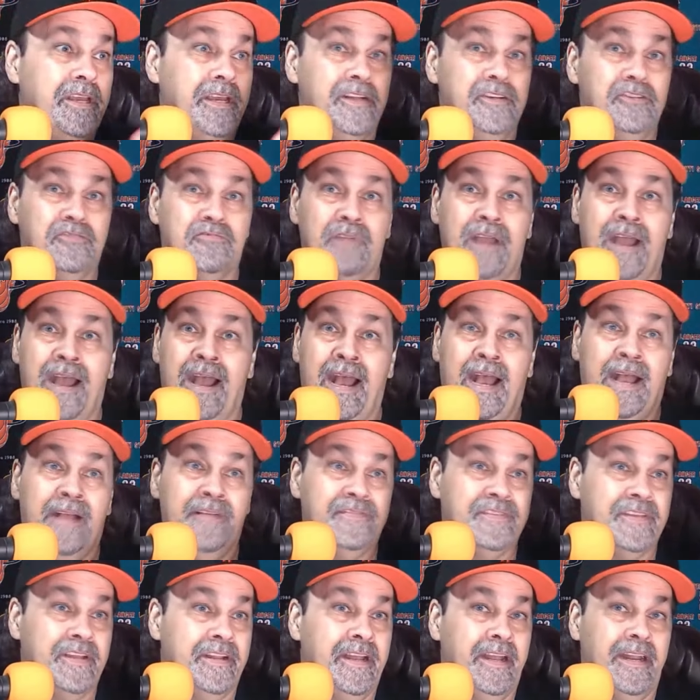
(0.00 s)
and
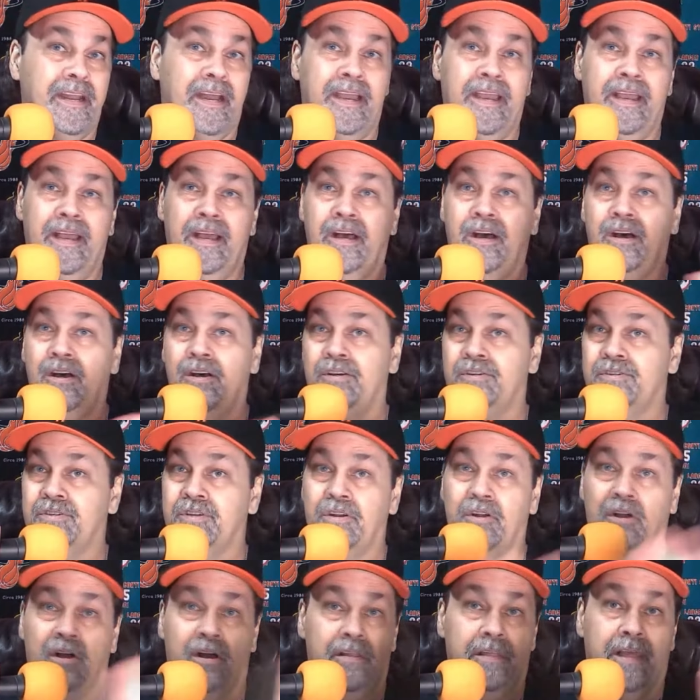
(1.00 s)
drafts and NILs
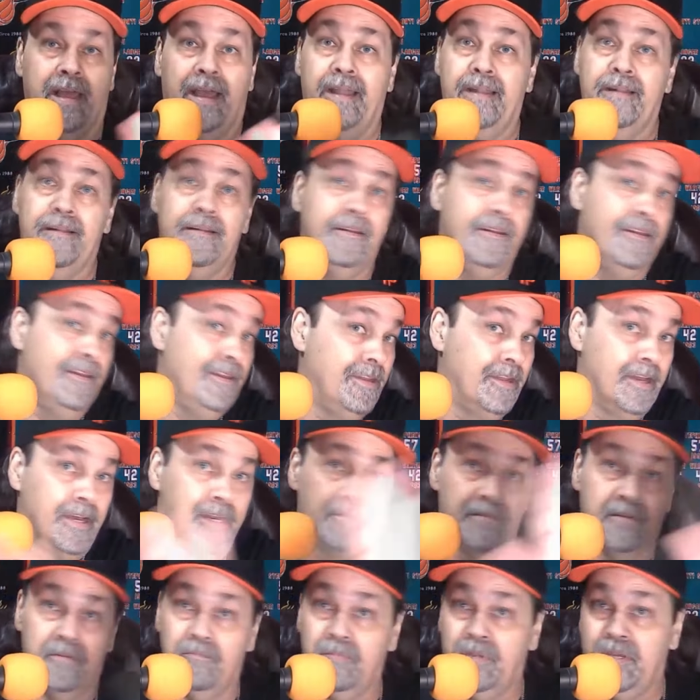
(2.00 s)
and all that. None
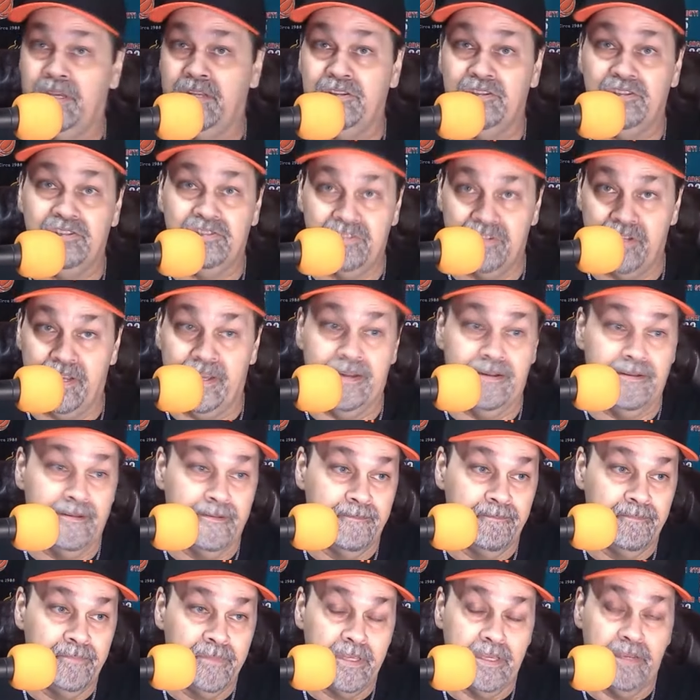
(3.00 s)
of it means shit
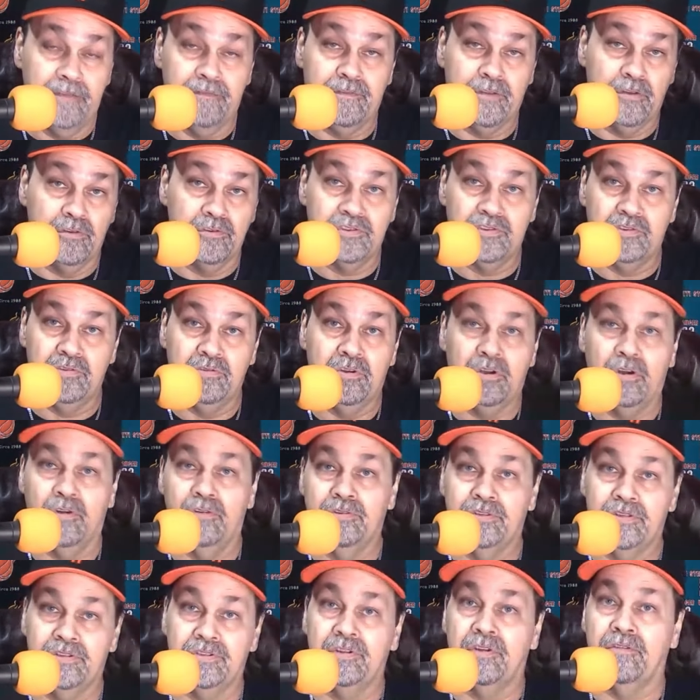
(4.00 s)
if those two
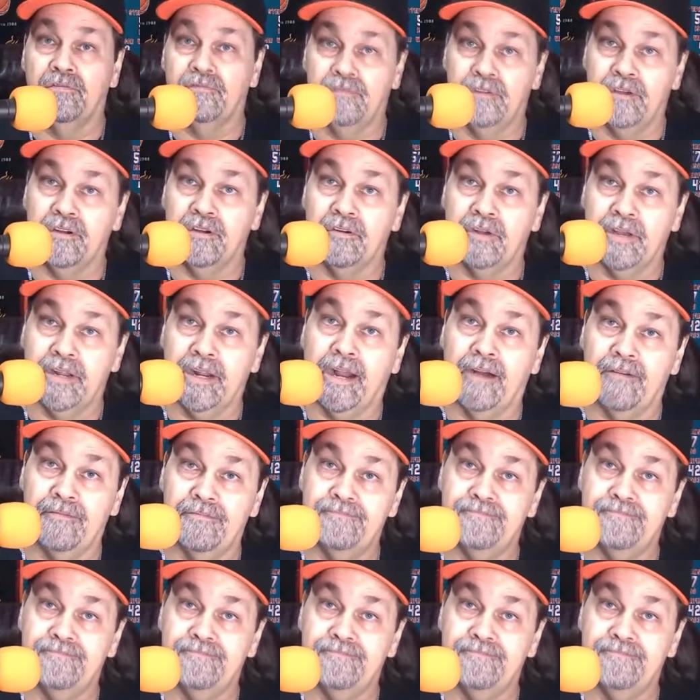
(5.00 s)
coaches don't figure it out.